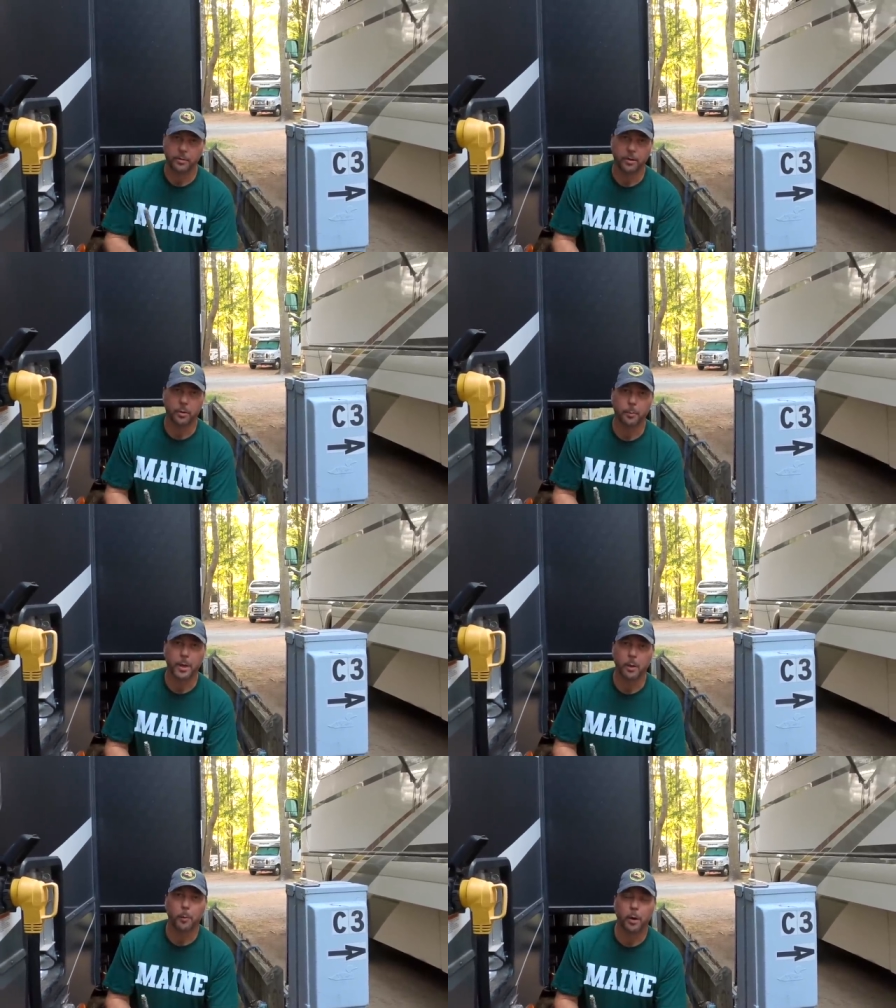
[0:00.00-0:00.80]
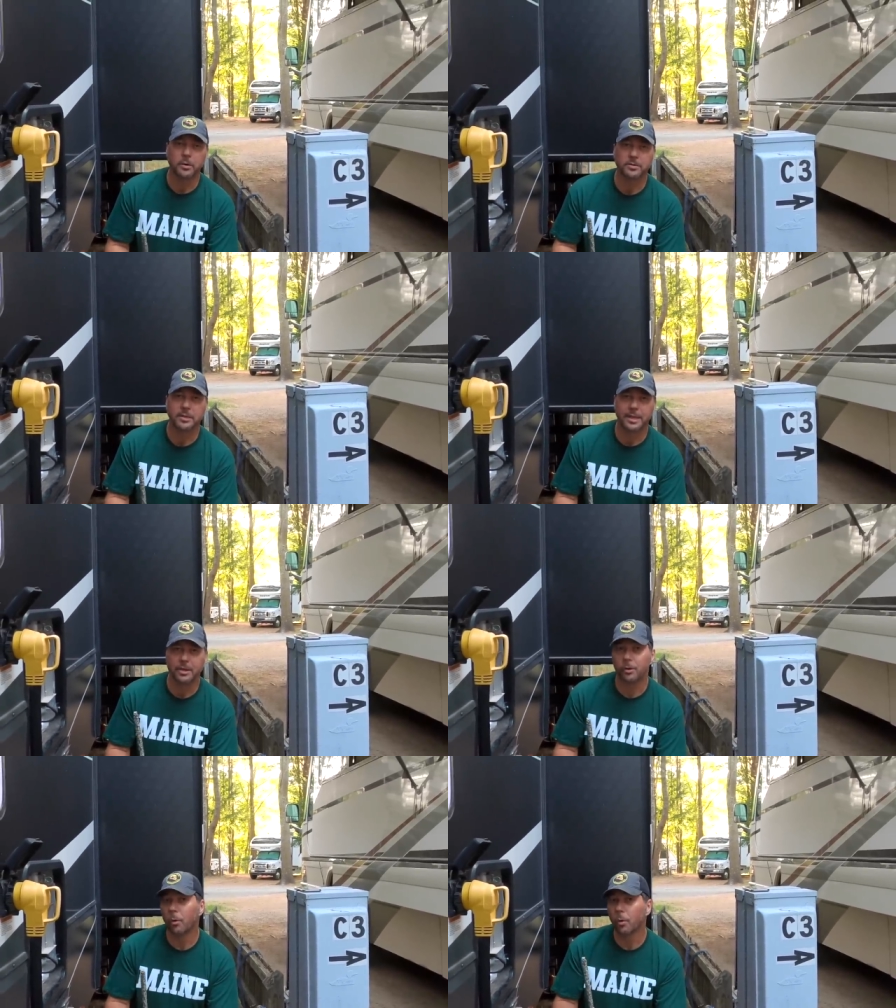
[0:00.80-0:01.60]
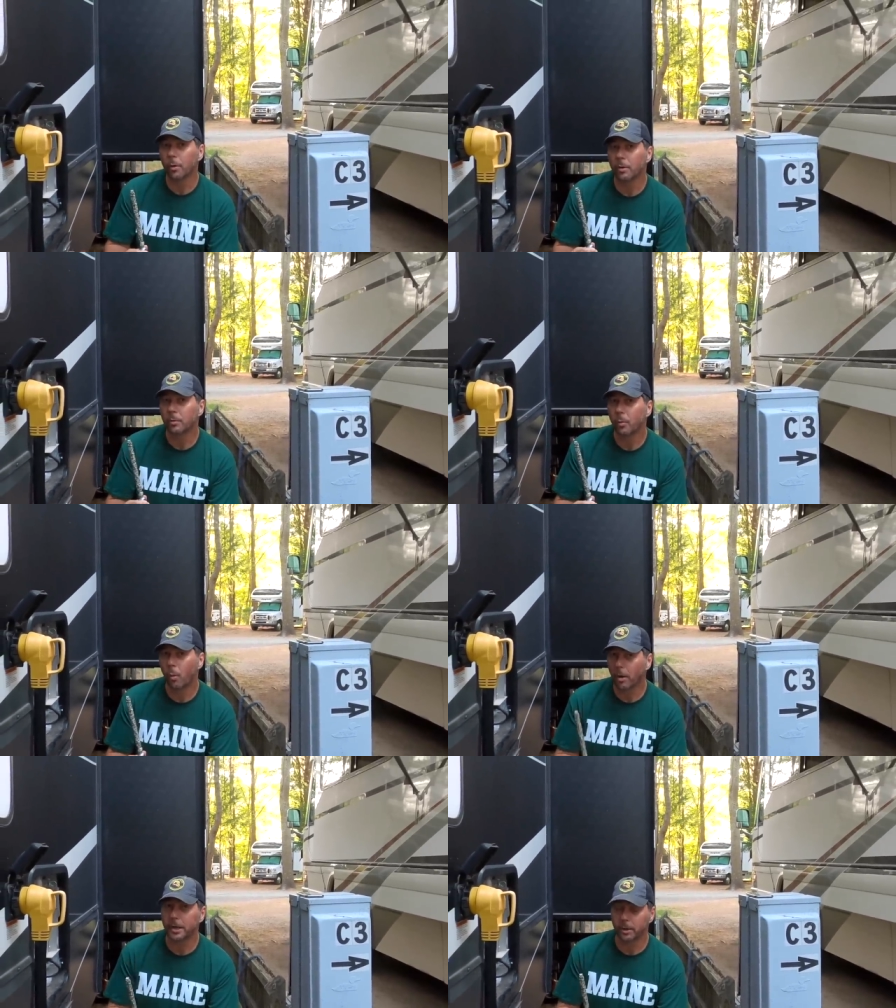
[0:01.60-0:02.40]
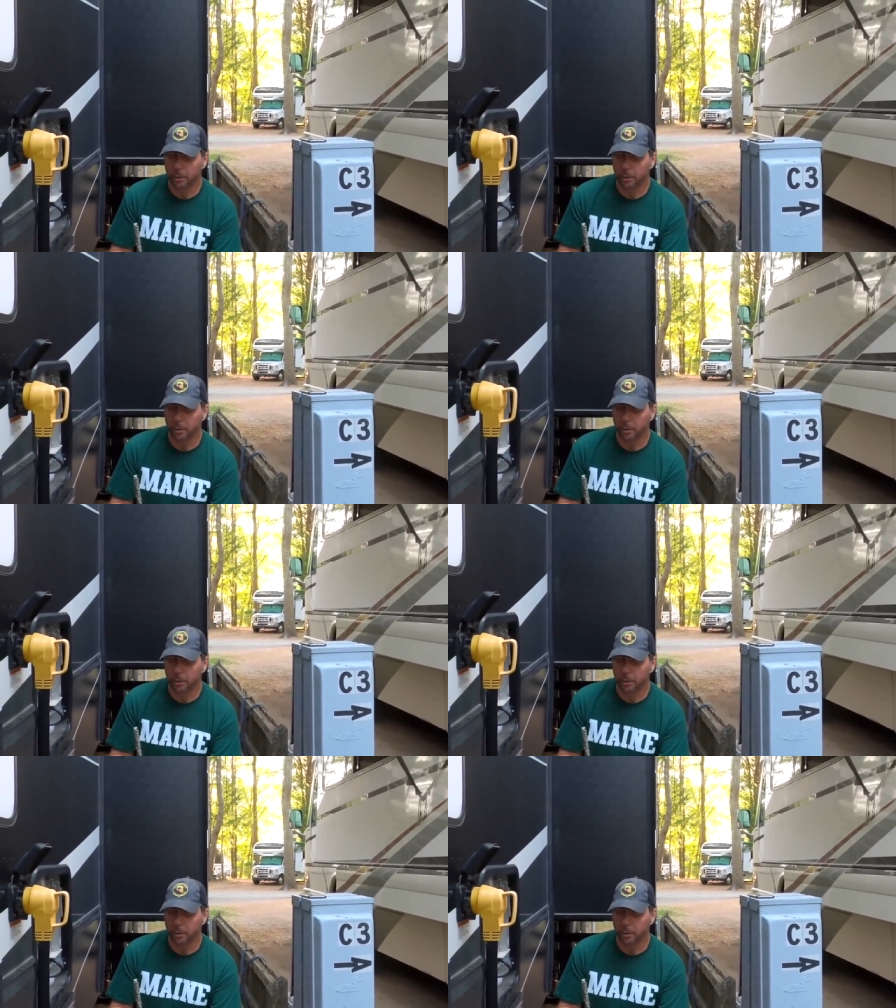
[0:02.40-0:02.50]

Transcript: the other metal parts in your water heater